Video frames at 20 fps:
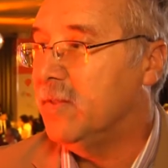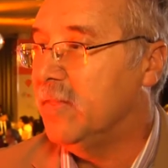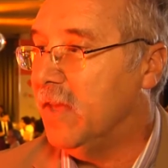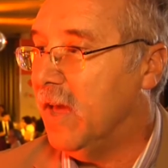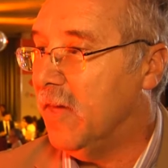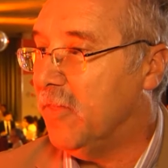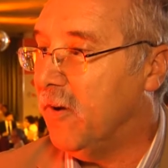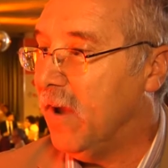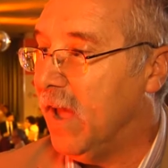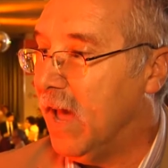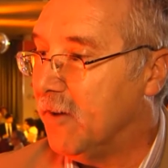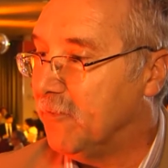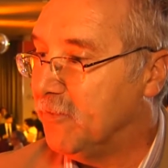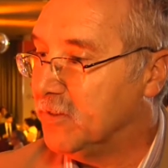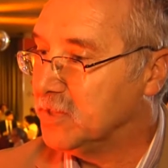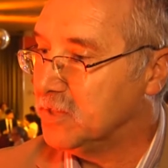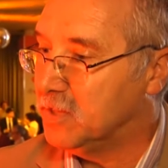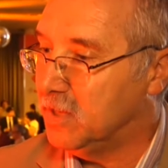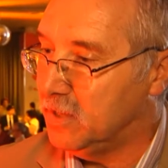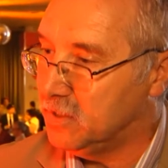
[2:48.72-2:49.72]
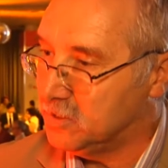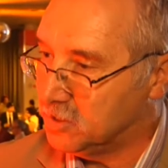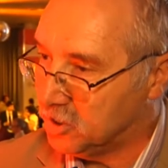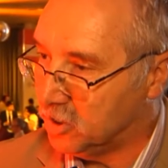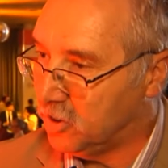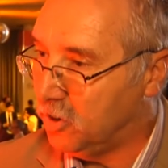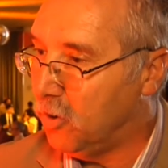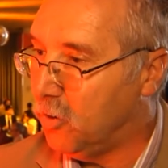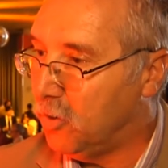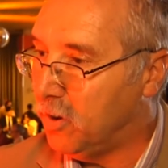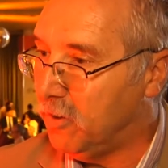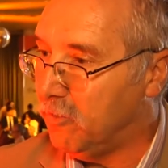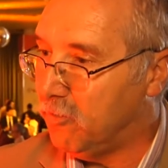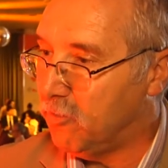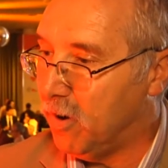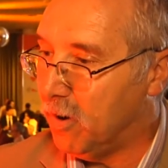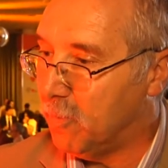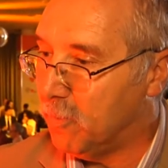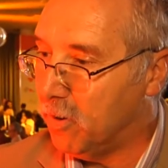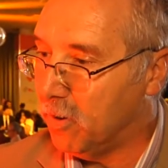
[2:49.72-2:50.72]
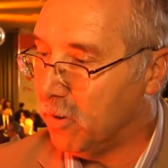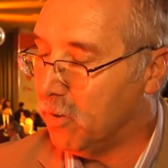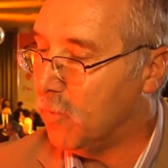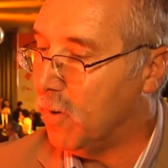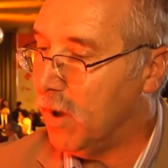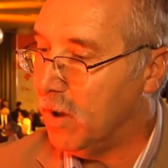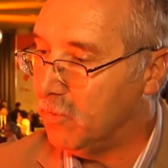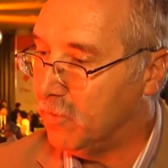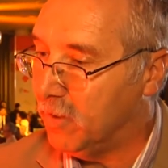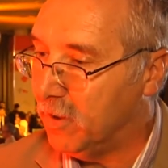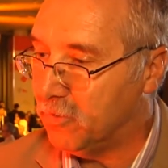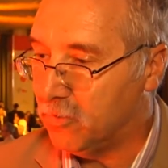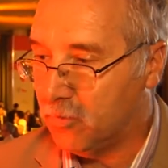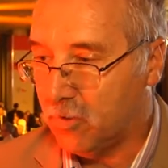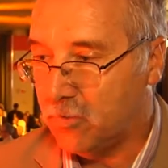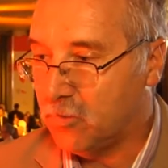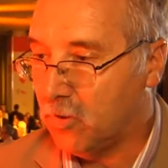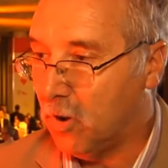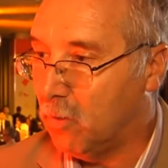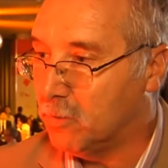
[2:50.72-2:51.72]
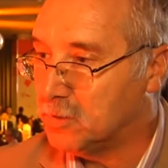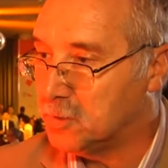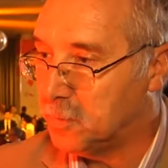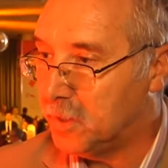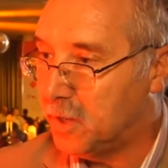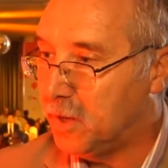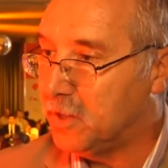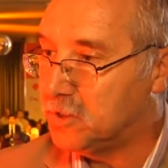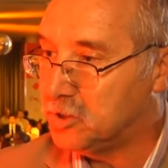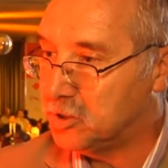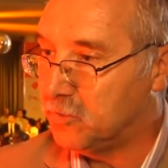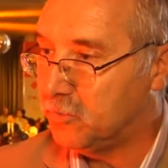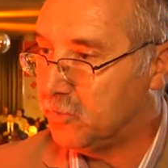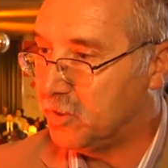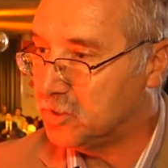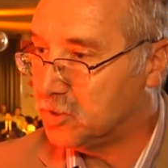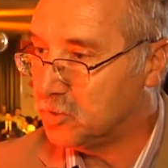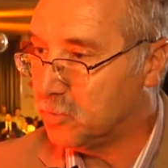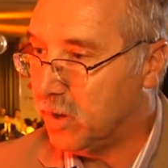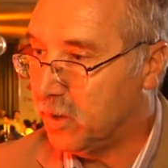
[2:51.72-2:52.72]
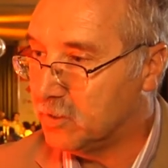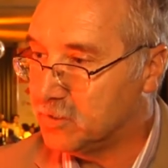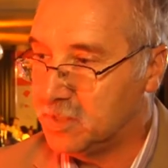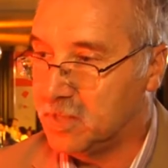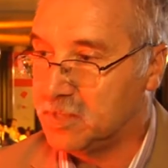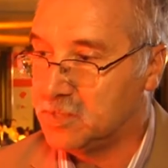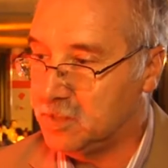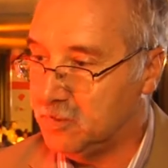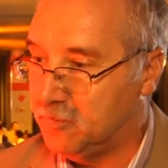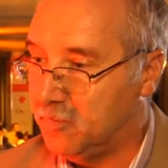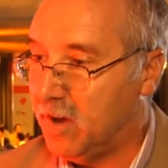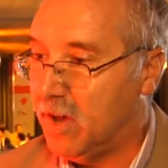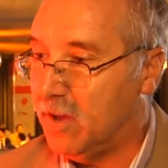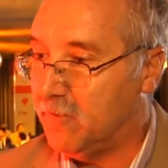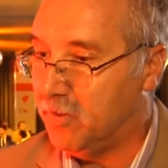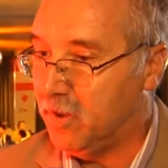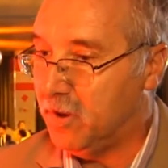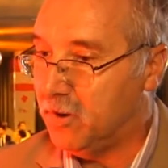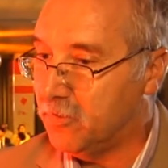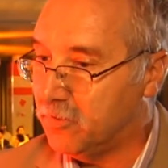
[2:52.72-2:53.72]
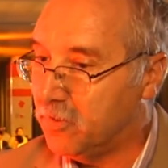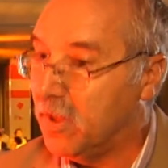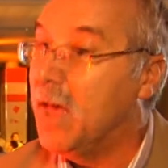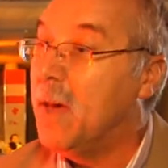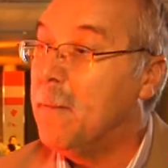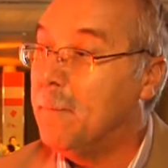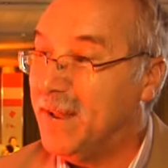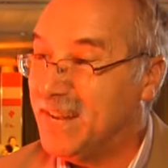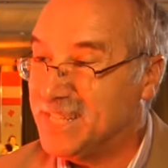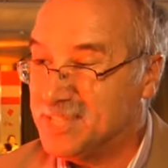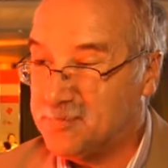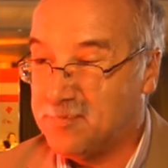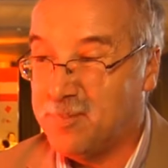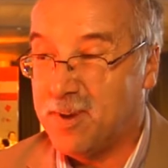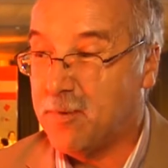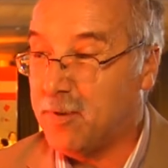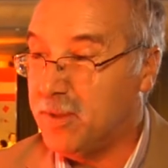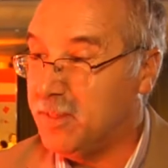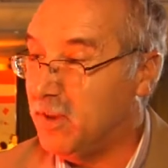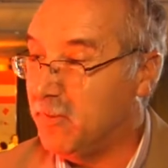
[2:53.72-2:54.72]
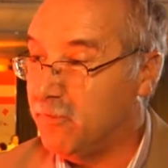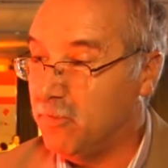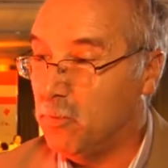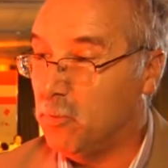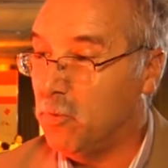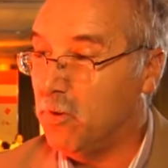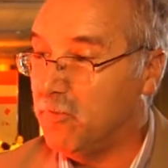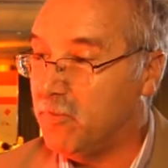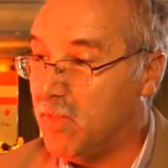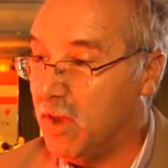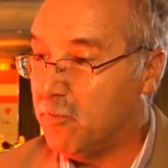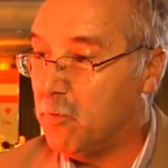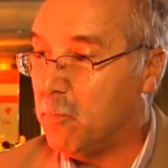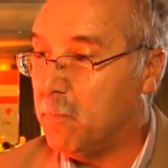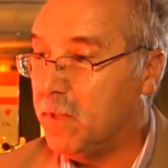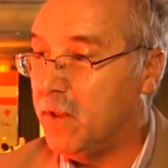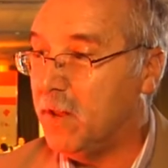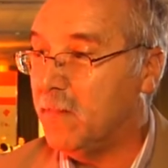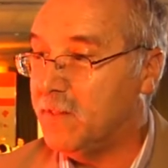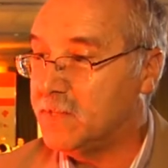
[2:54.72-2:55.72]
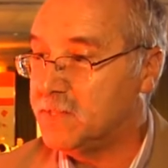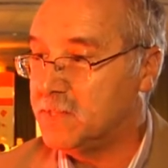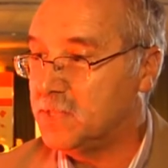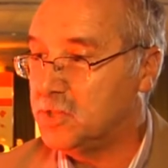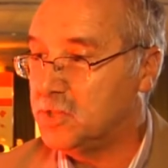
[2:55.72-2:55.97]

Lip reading: The other half is the security framework around us. It's always been an issue for Israel, 65 years, but it's very different. We've never been in this